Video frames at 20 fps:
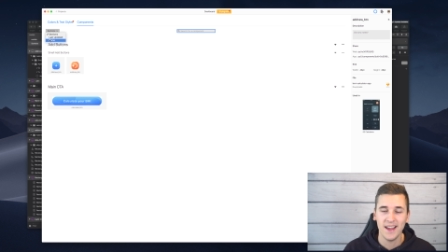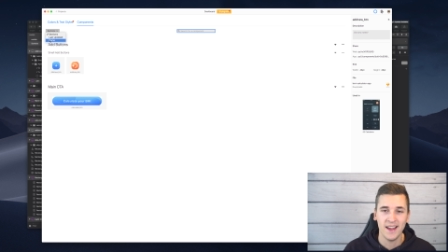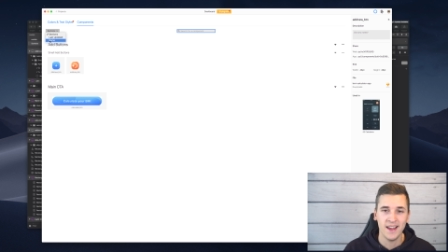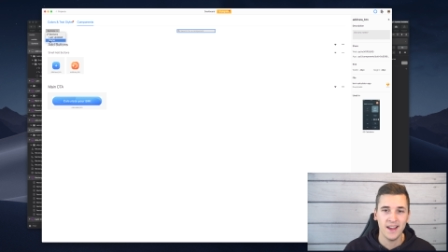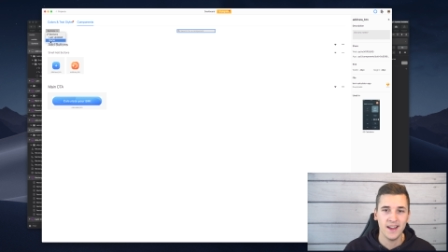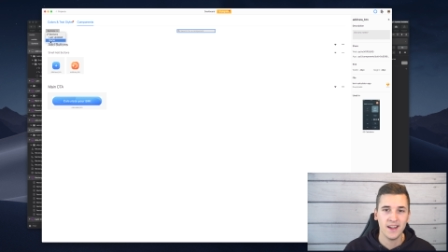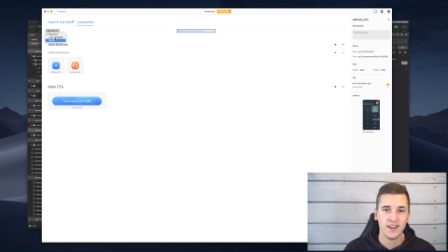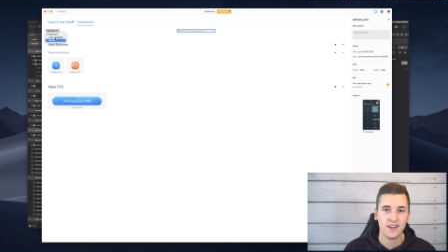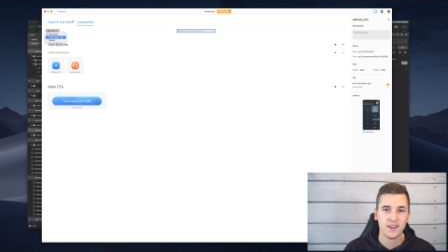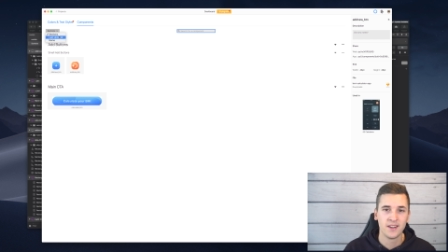
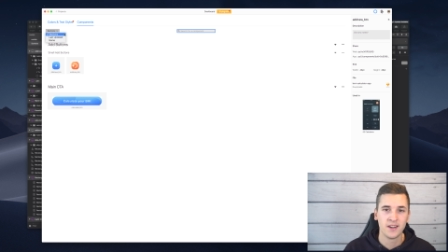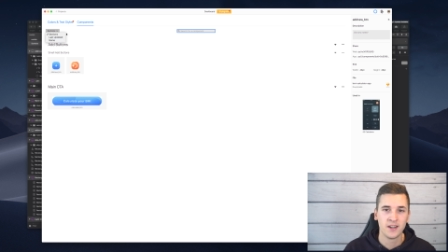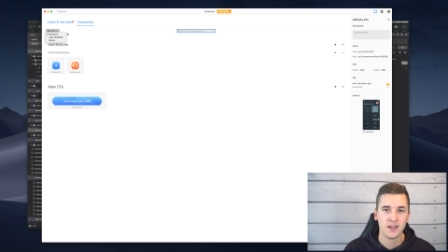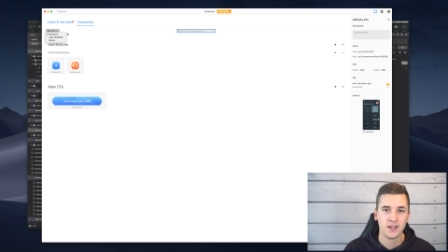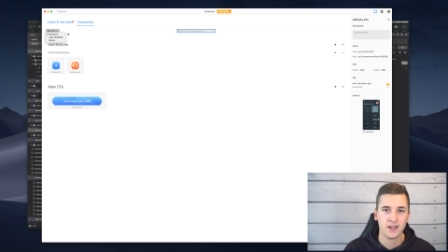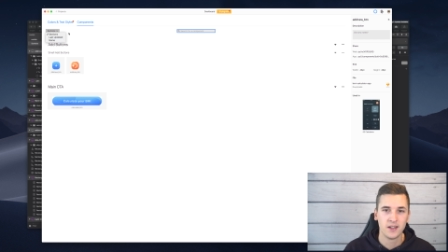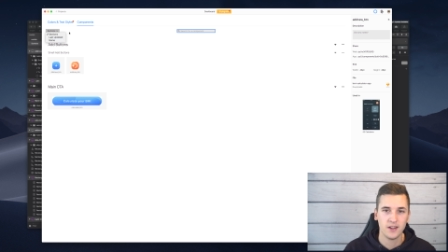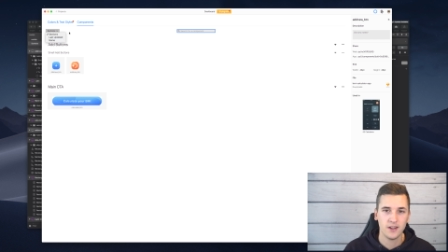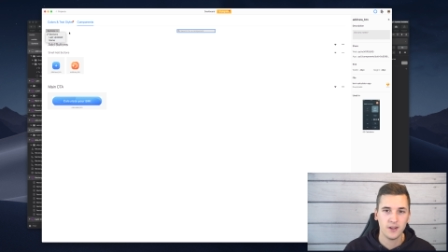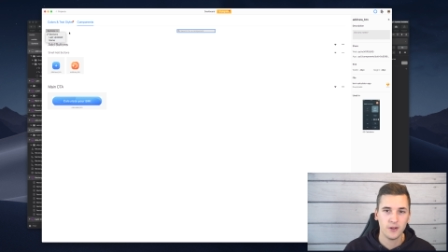And
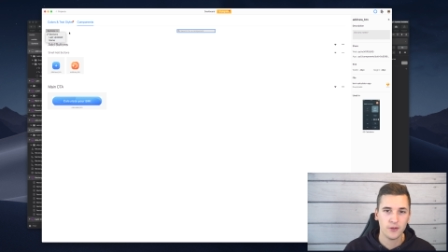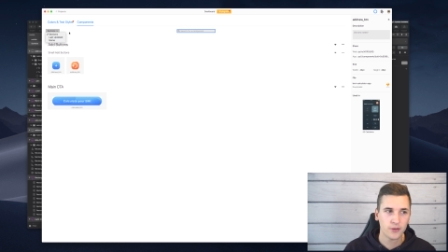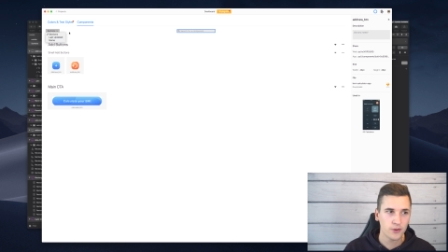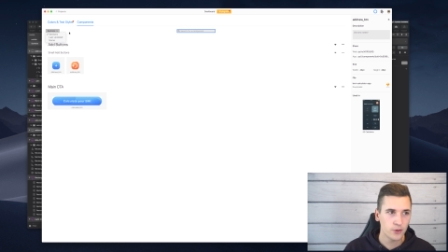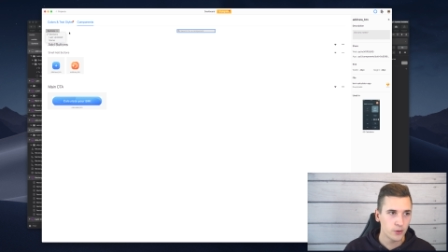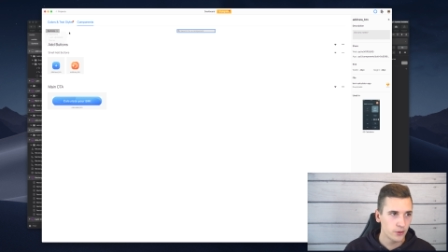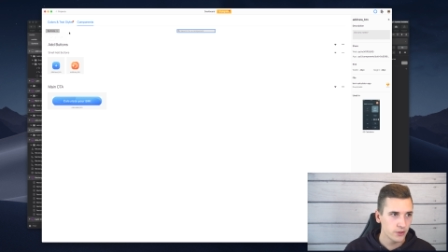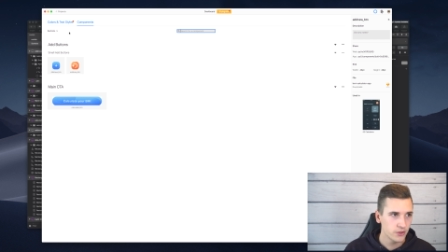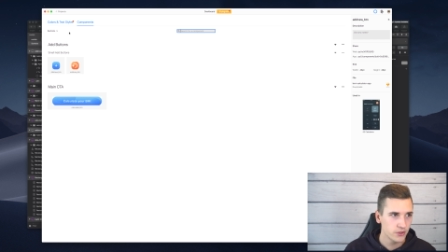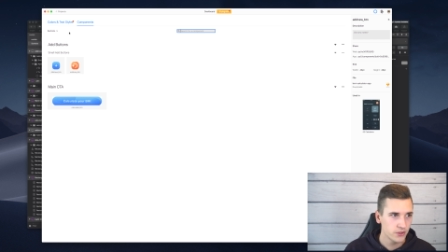uh, of
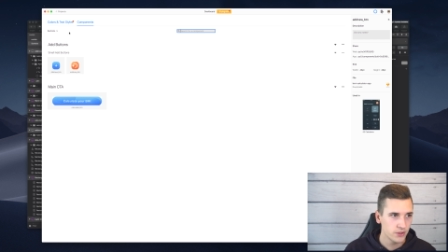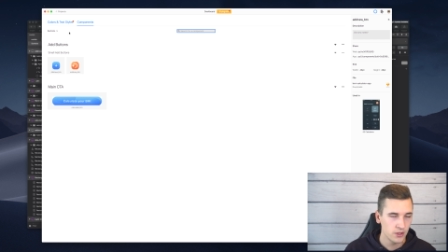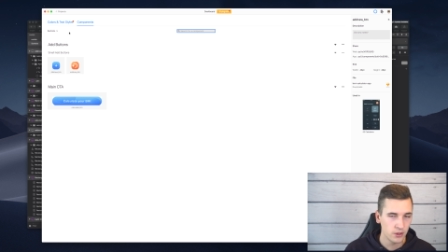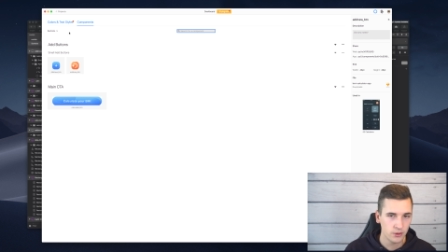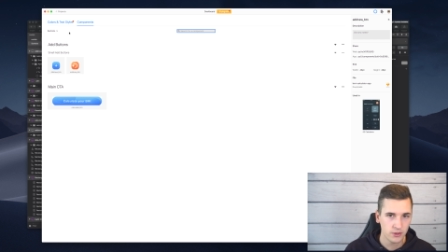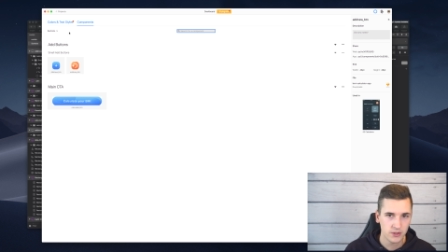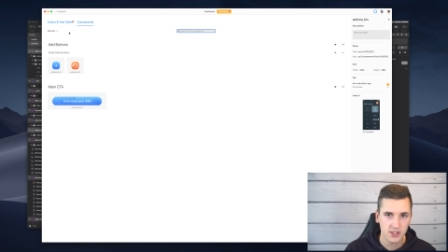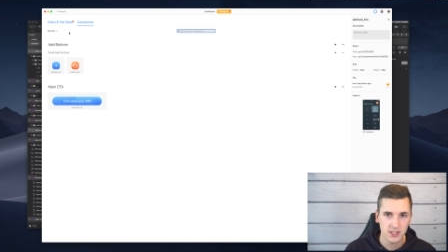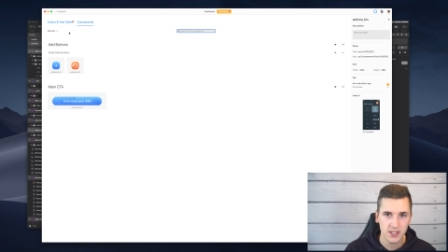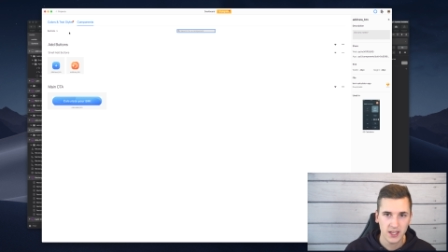course
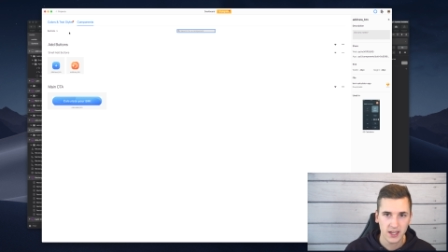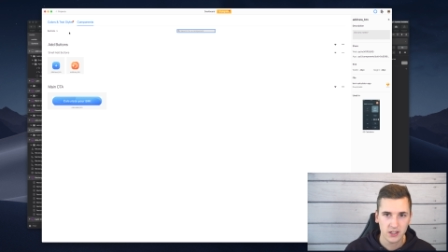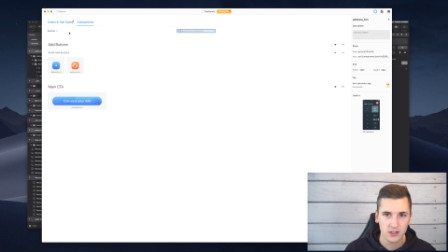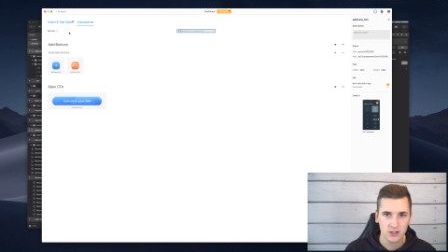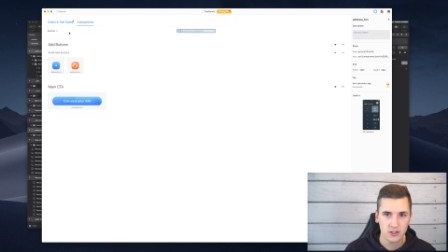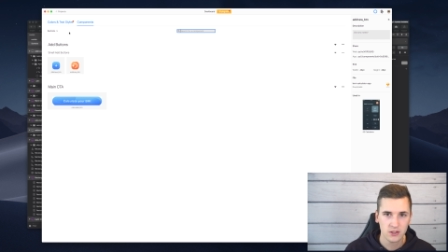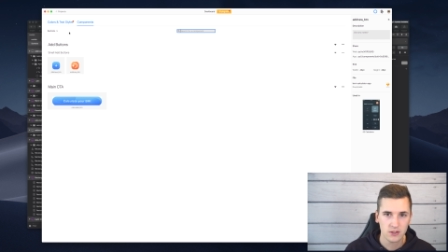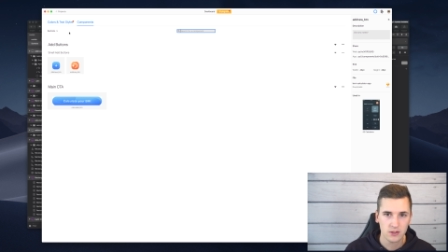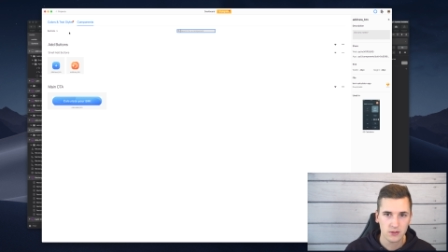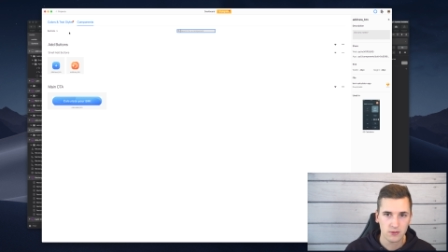those
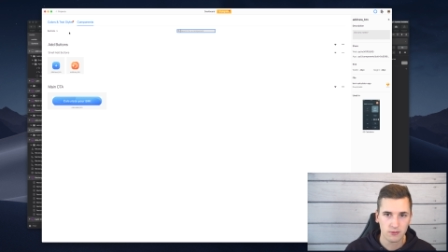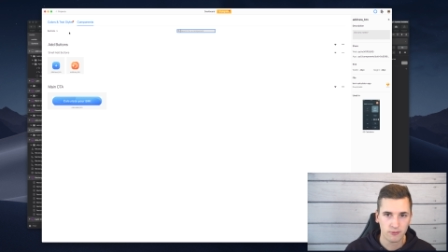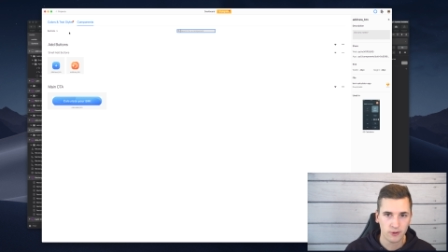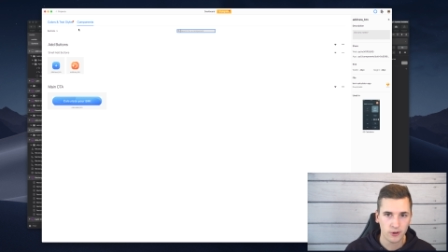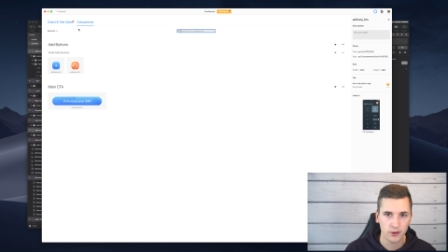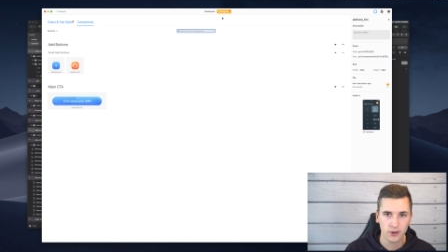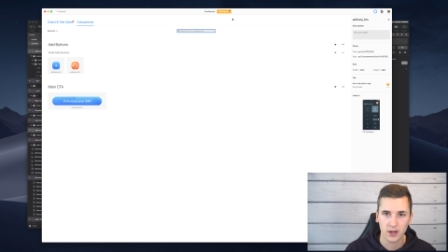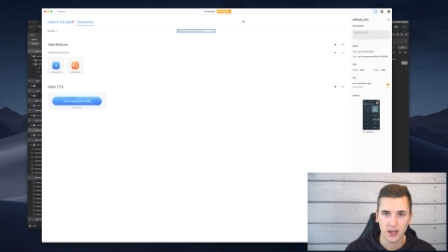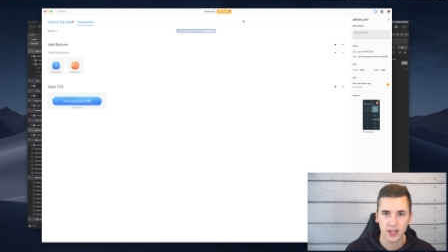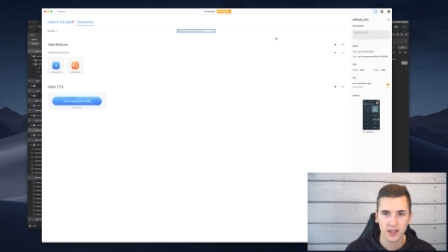sections
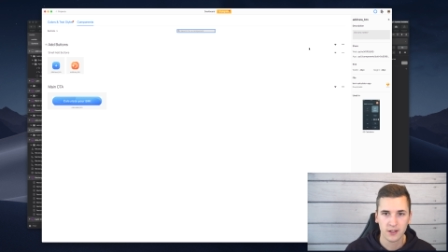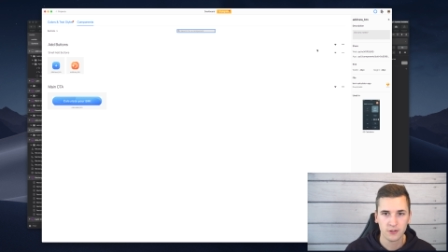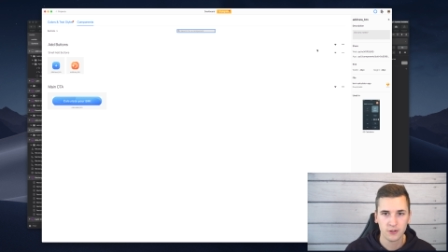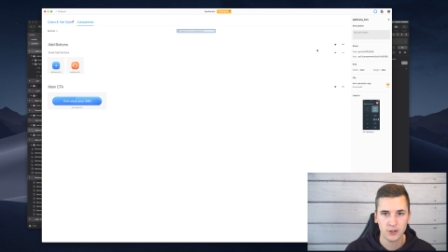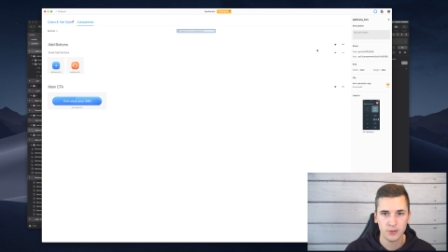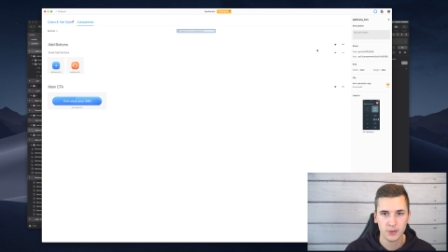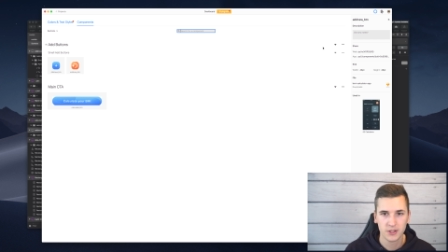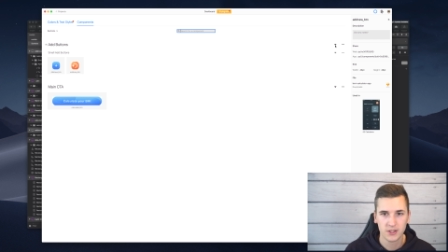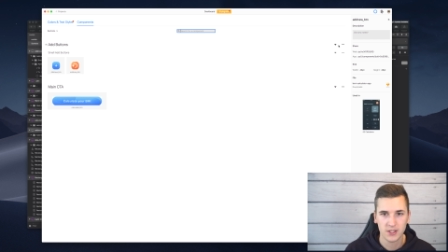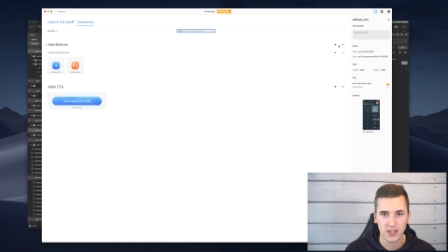work like
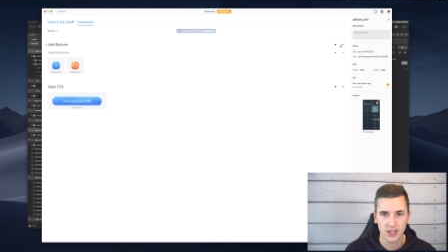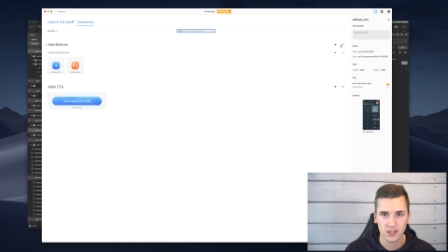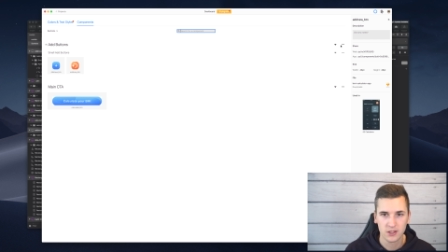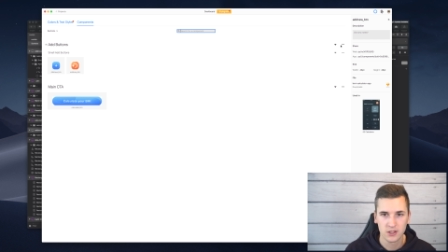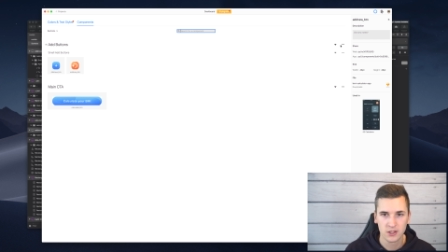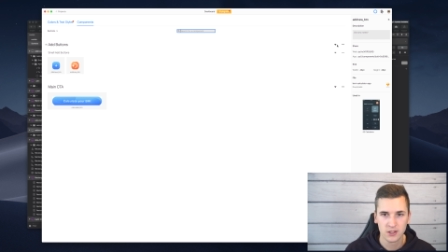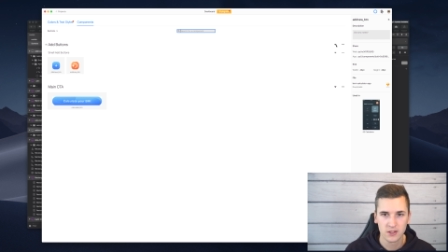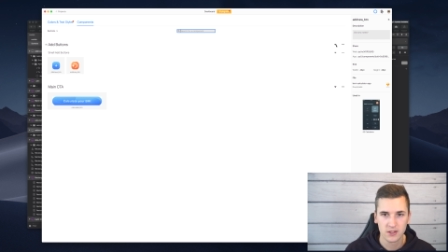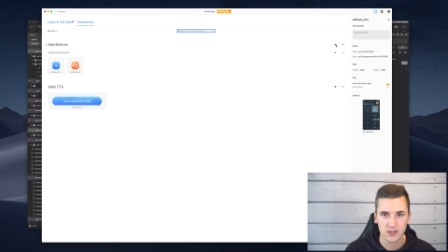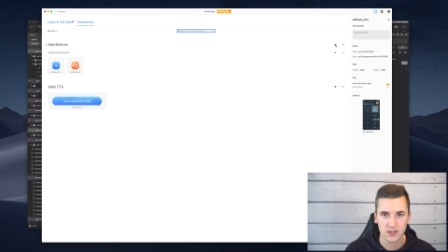normal
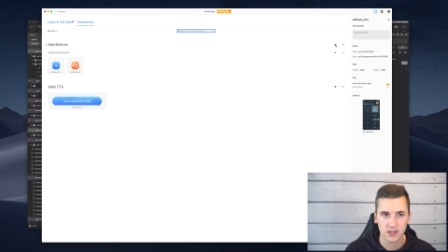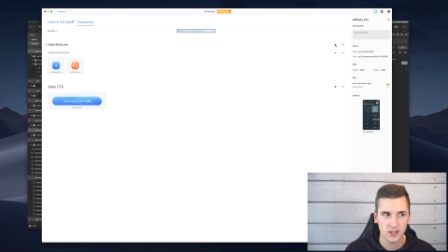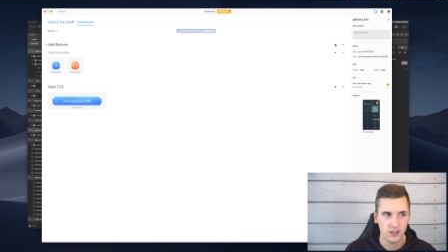sections.